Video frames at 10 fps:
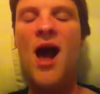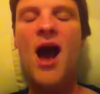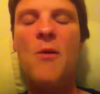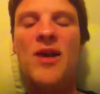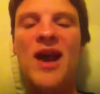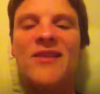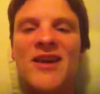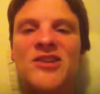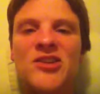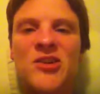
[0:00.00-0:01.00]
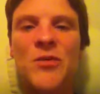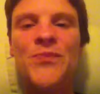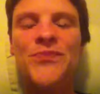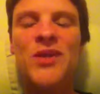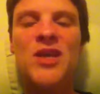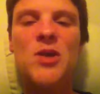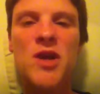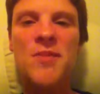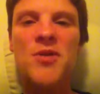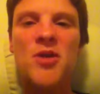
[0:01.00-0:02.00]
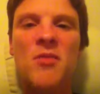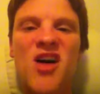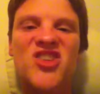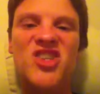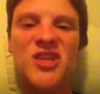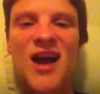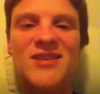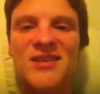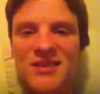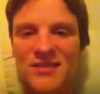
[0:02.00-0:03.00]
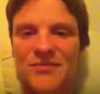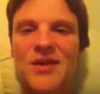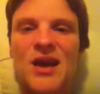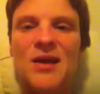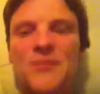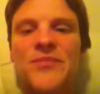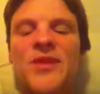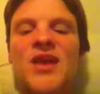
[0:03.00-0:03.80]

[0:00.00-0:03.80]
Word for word: what i like to do you keep your mouth shut um,